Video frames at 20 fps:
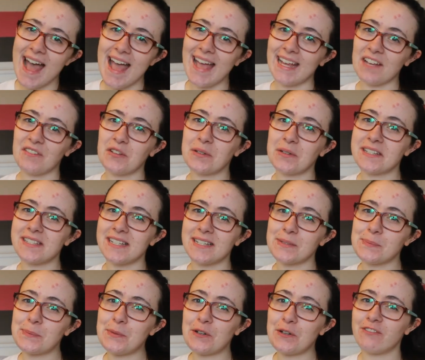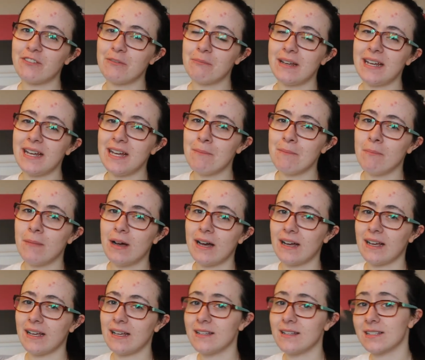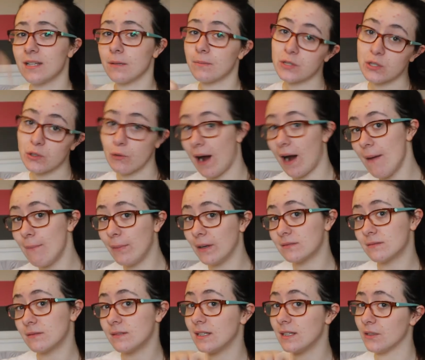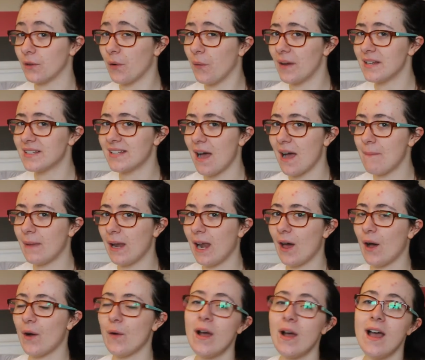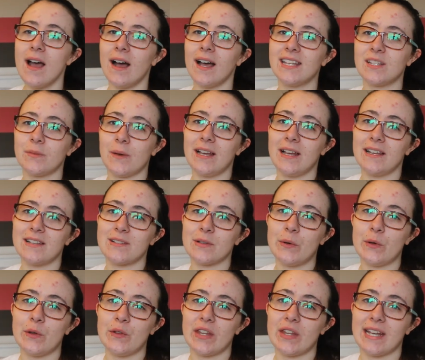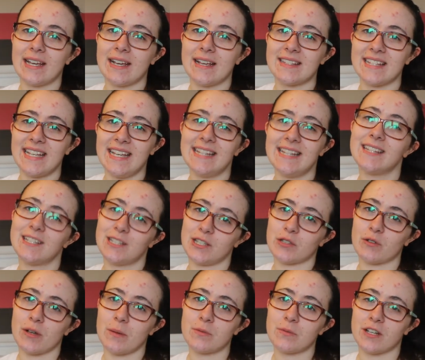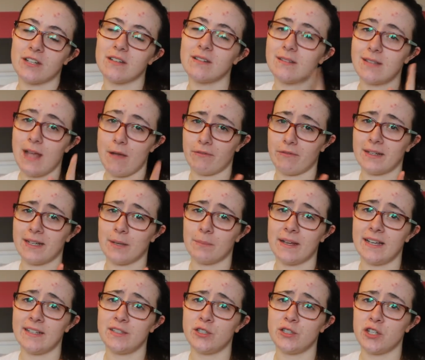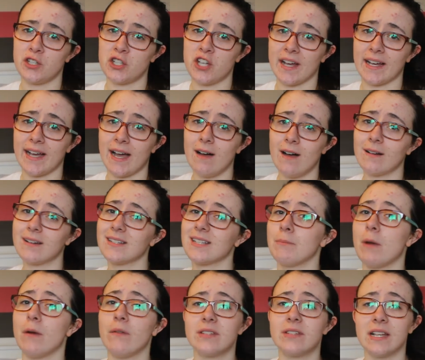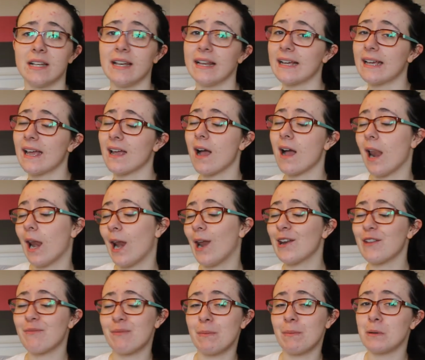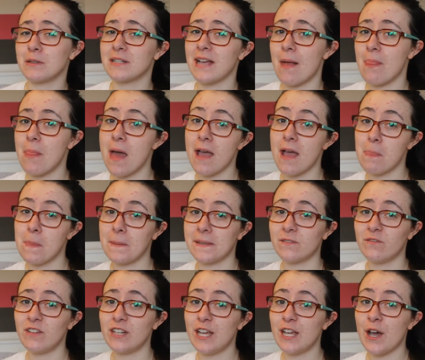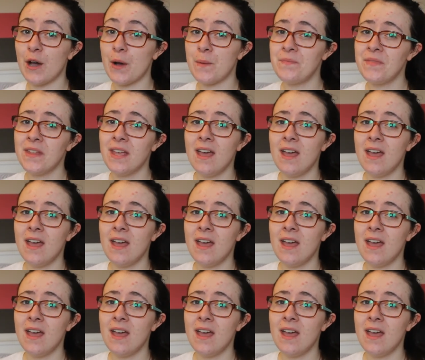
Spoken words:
If you want to see some more from me, my subscribe button is always down below, as well as all the links in the description. Definitely a place you should check out because I'm obviously linking a lot of people down there in this video.